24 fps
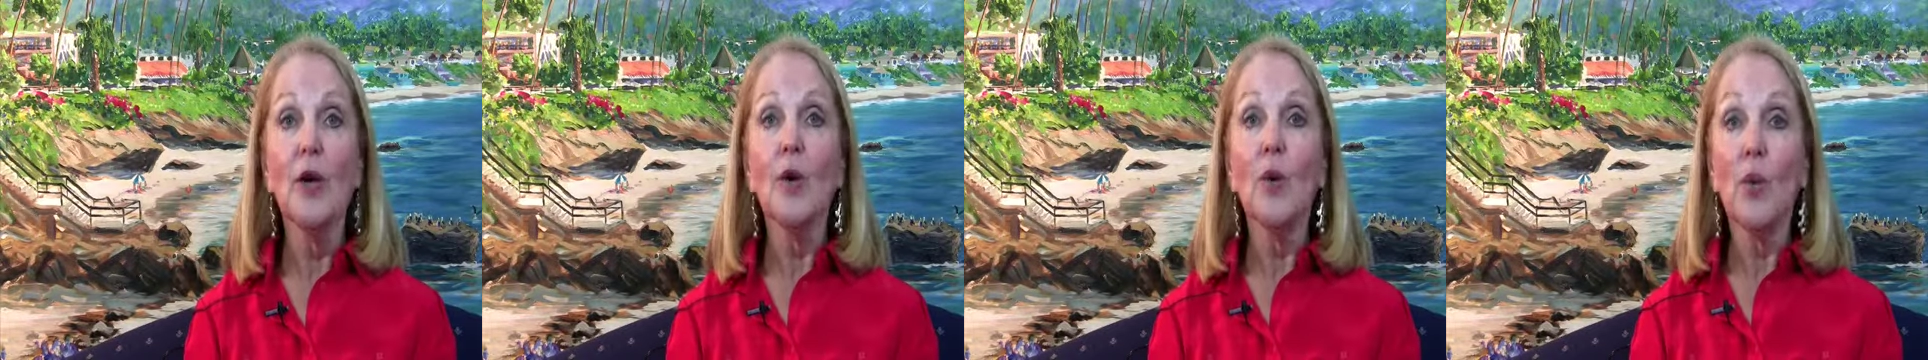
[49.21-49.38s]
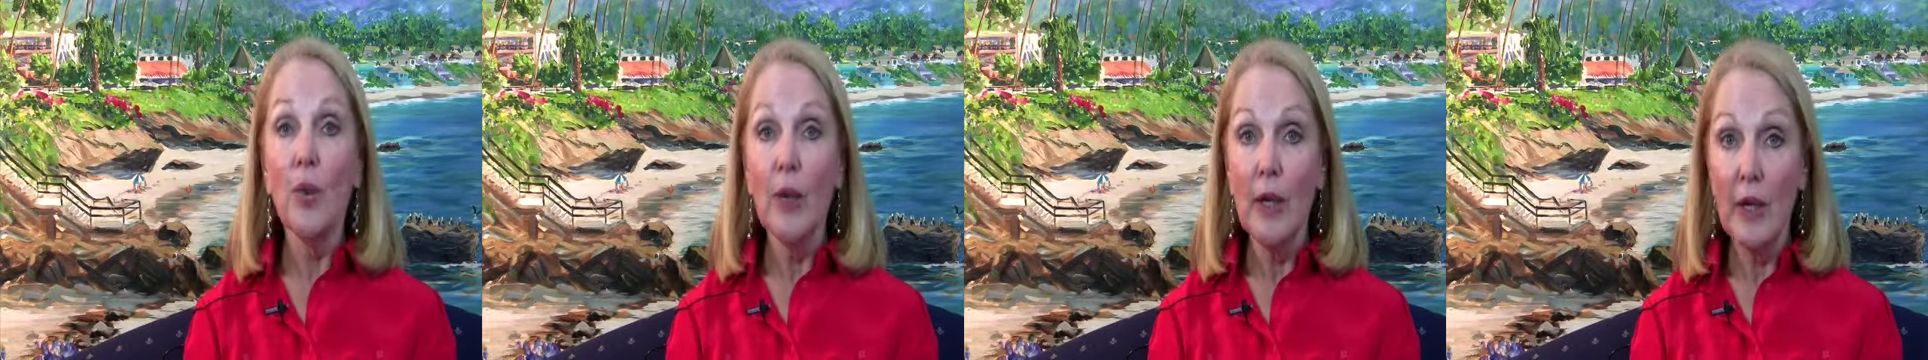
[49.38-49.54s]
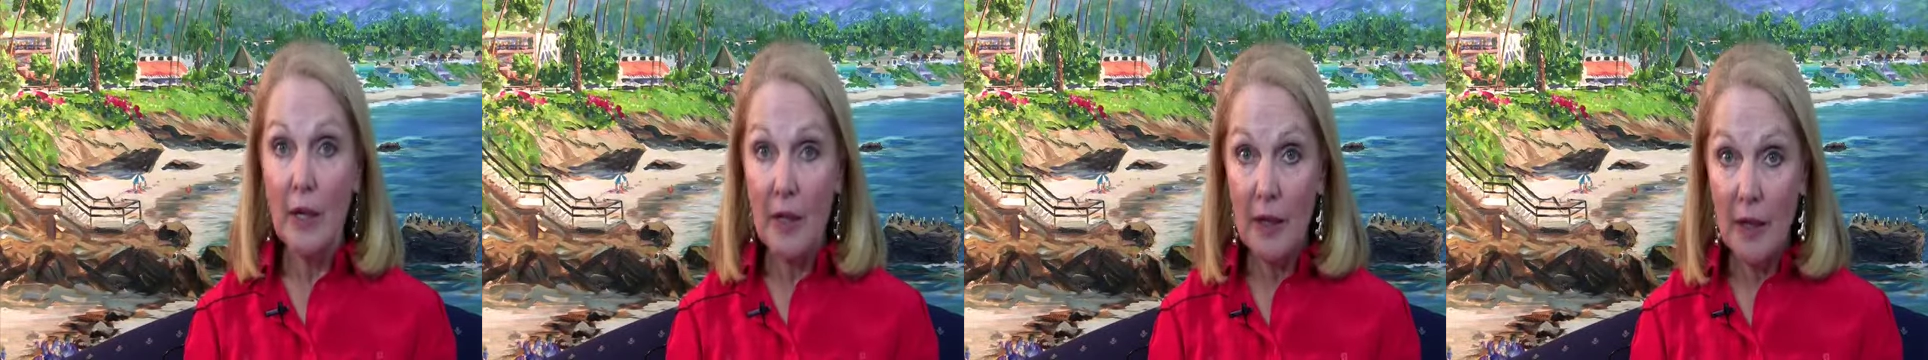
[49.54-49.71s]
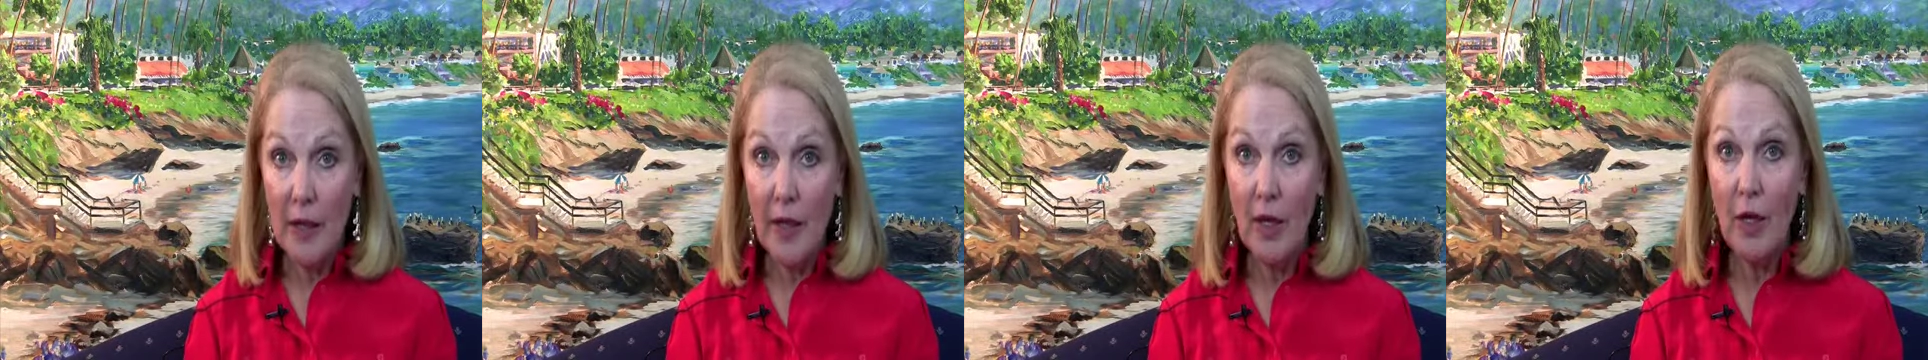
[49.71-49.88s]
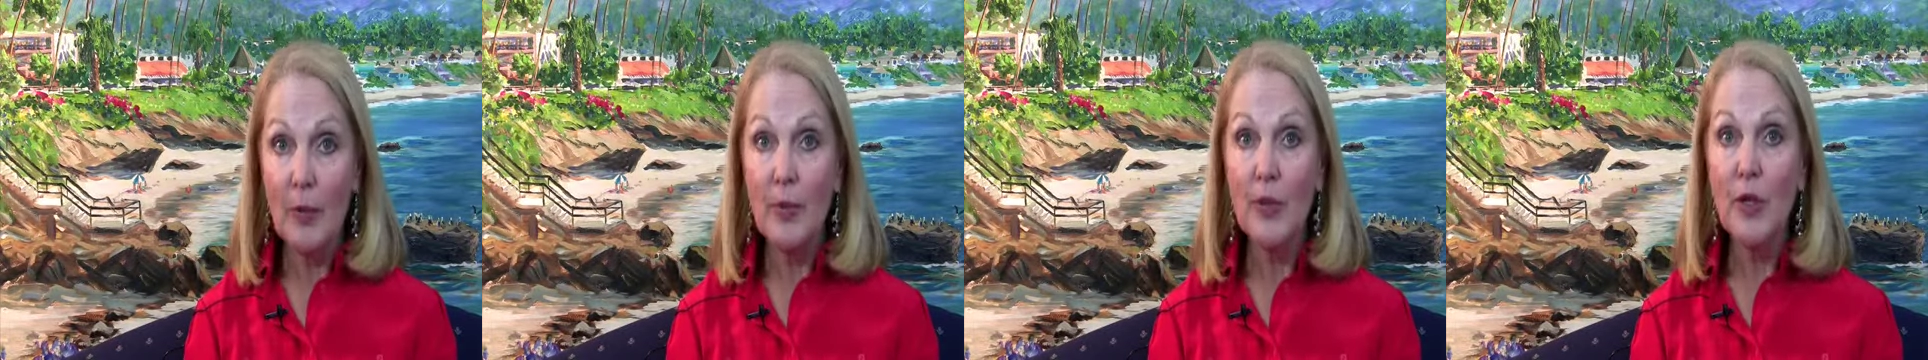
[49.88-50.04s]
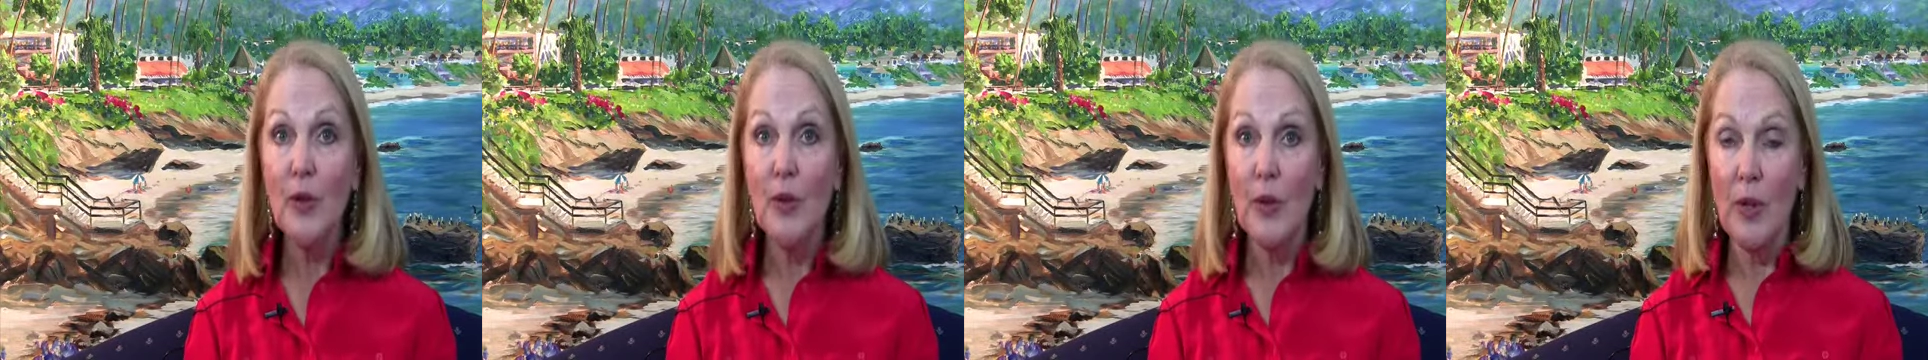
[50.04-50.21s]
we can
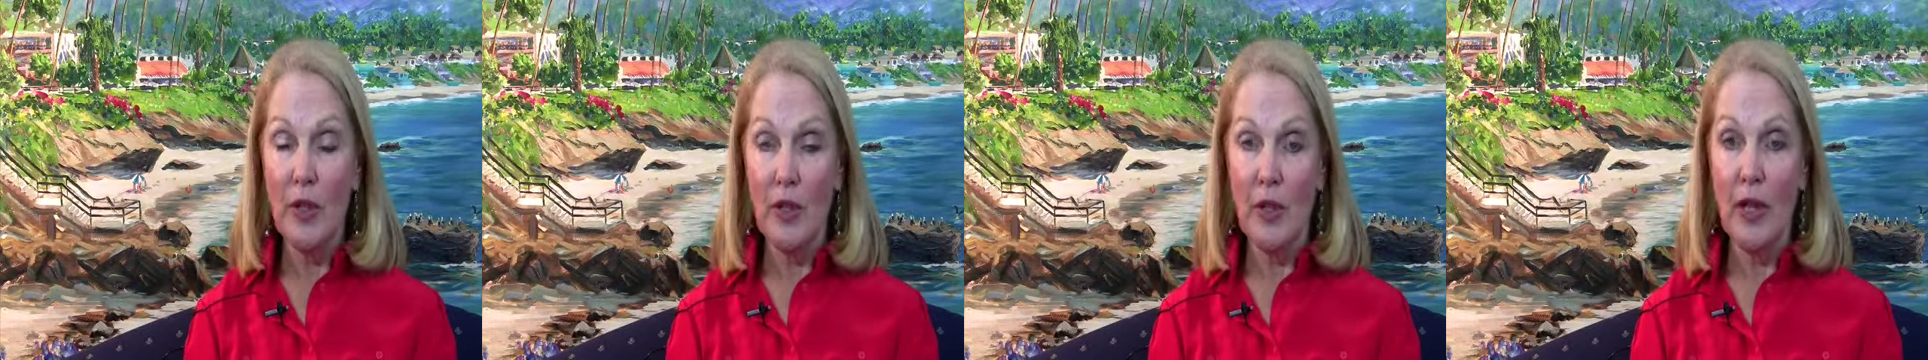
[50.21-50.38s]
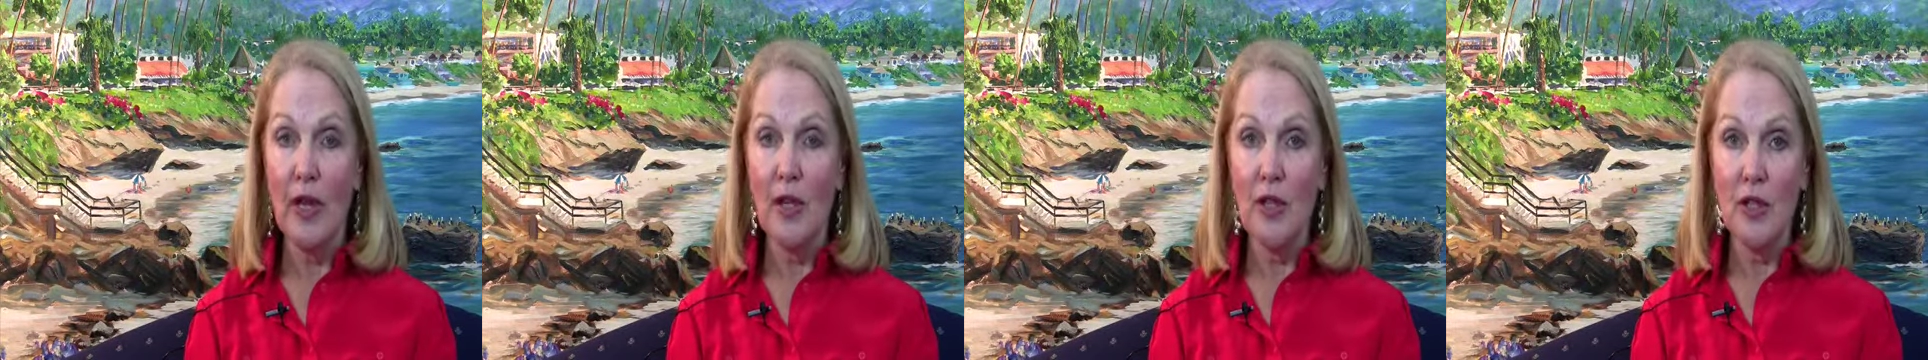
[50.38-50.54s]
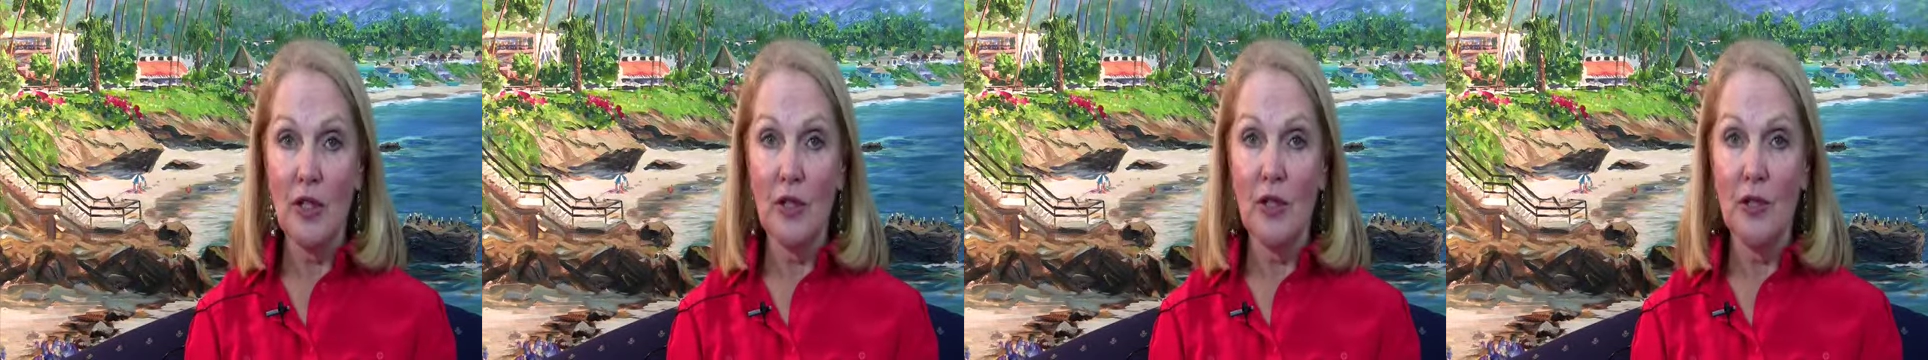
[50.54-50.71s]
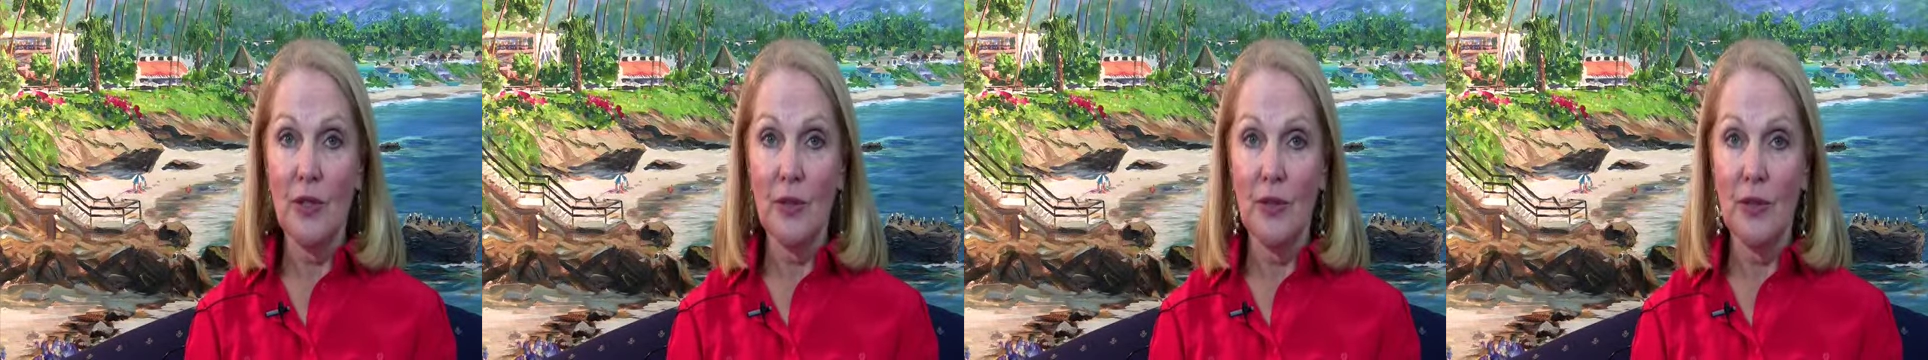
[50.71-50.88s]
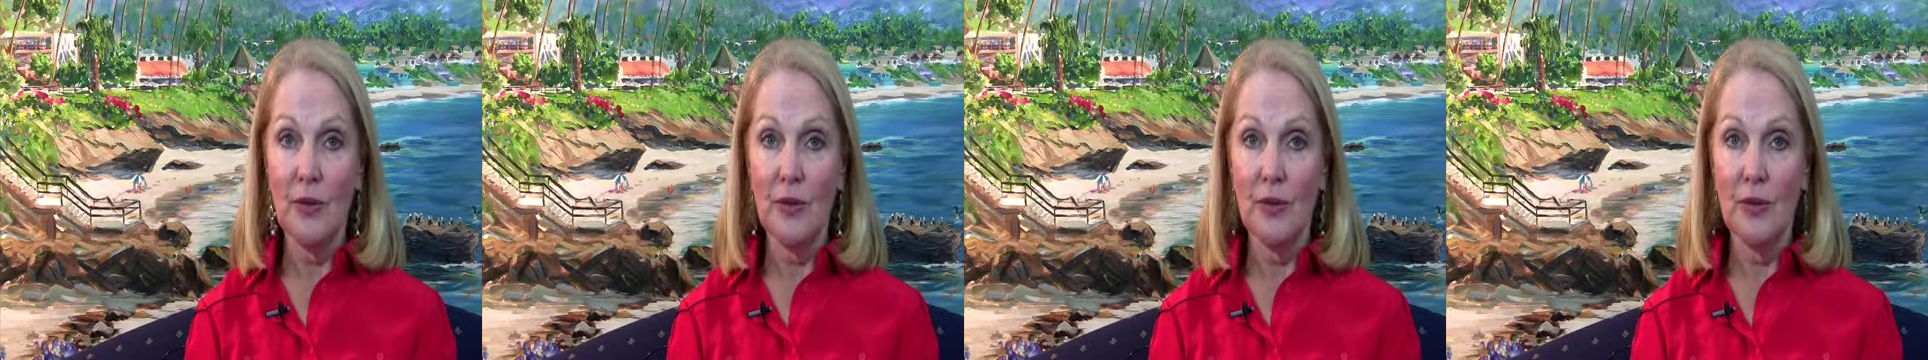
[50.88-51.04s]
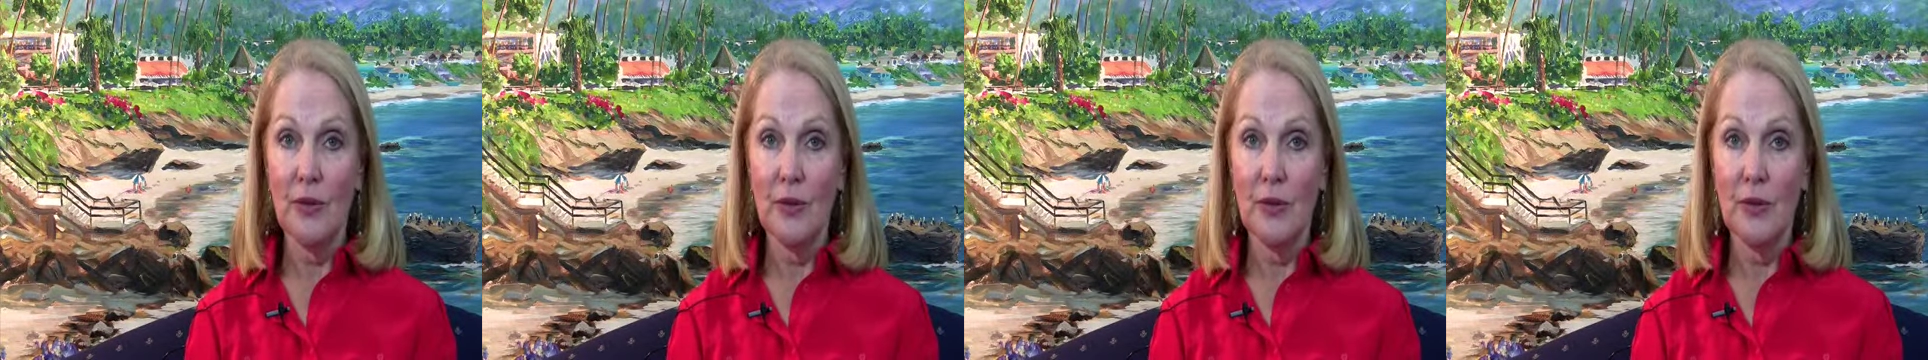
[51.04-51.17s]
help you with that too.